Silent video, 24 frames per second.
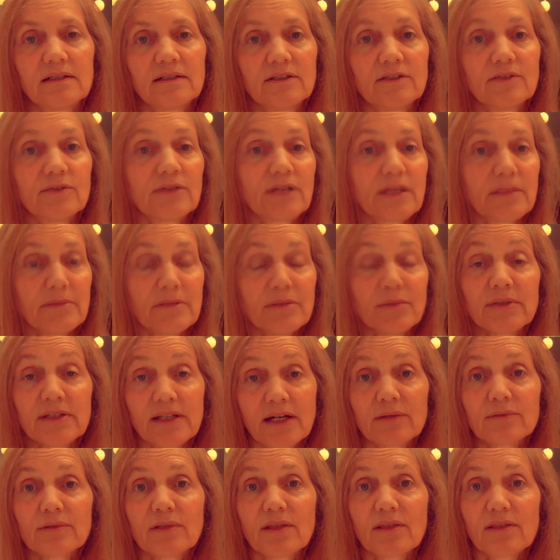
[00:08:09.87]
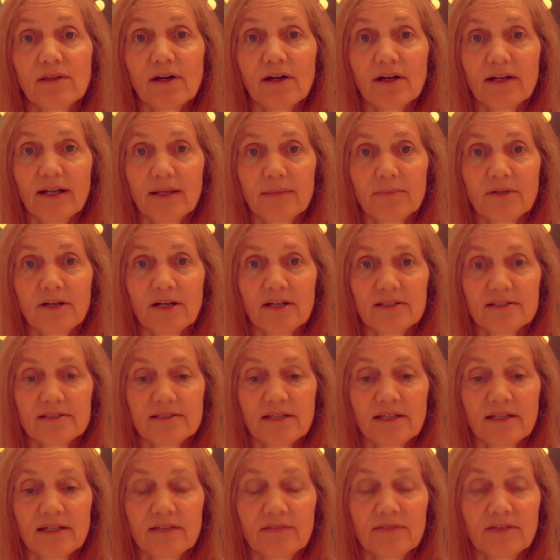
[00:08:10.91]
Who would I be without the thought I'm not
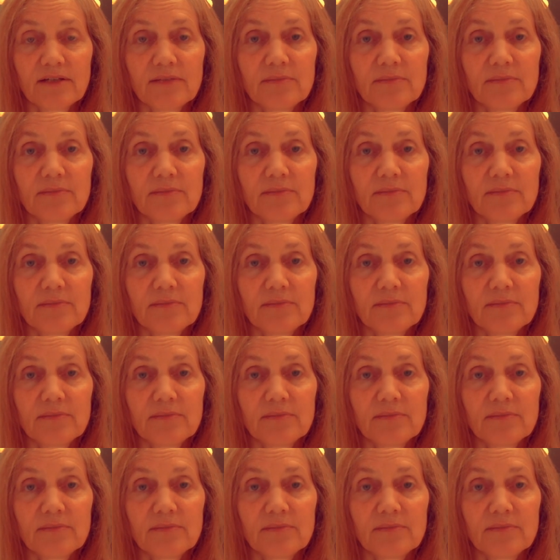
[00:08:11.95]
safe?